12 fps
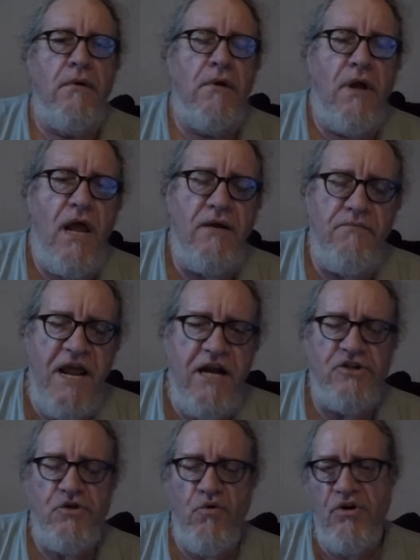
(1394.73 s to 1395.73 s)
And Mayor
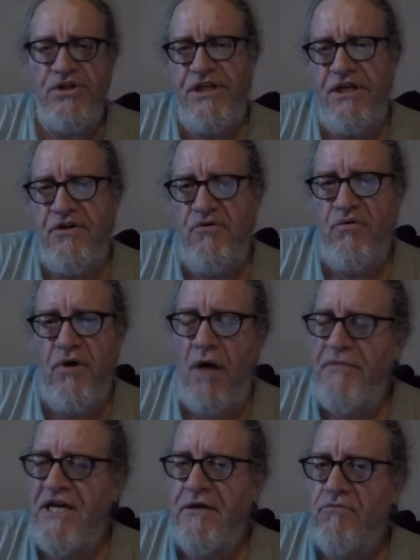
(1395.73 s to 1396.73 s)
Jaworski,
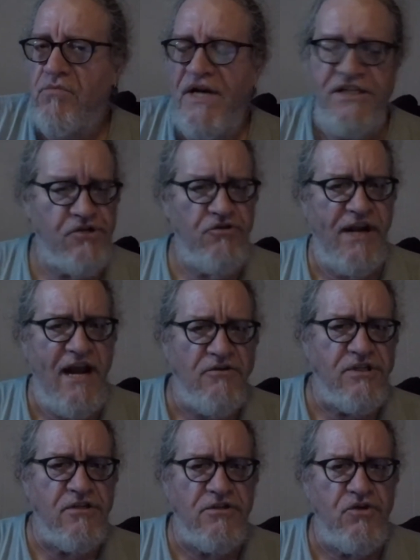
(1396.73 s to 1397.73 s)
Regional
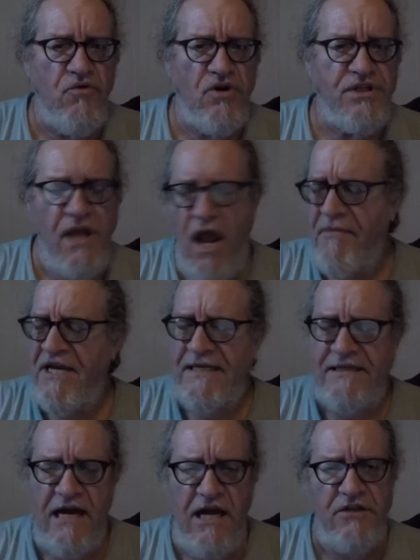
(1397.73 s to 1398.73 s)
Councillor
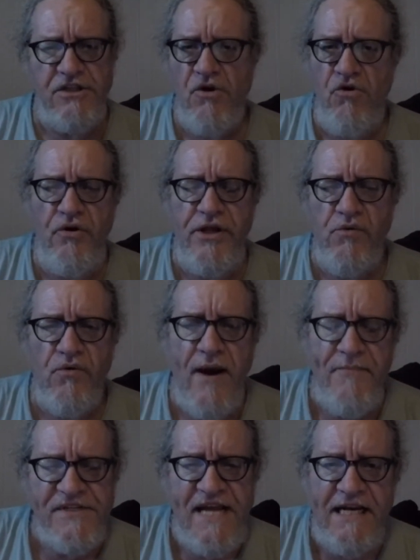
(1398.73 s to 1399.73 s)
Jaworski, so who you were
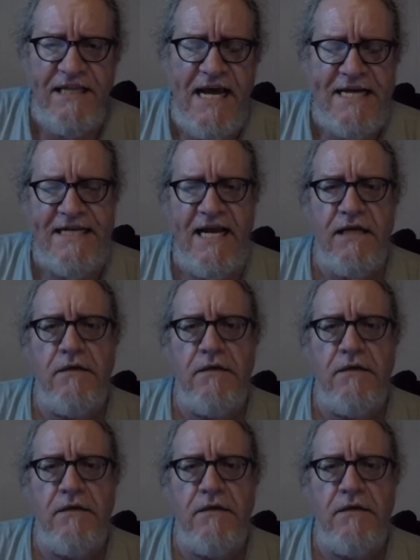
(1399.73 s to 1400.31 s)
representing that day?